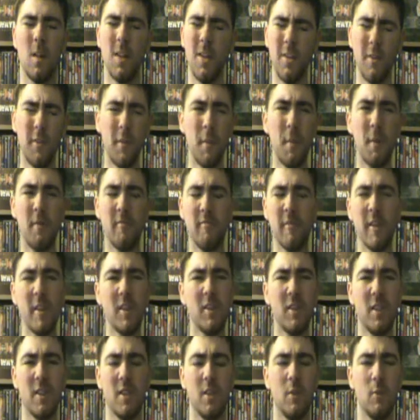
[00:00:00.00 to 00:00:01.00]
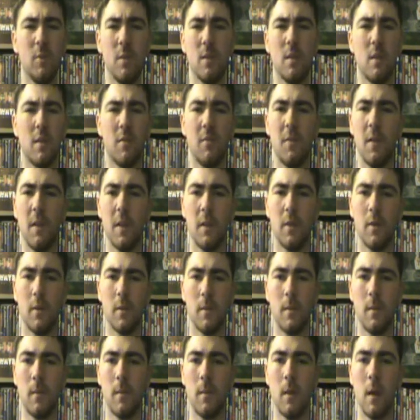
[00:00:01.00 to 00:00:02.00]
A lot of immigration issues in this
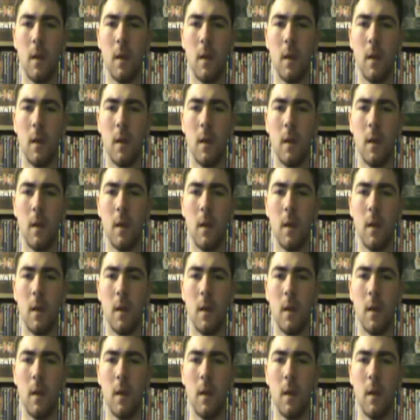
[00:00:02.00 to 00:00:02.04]
video.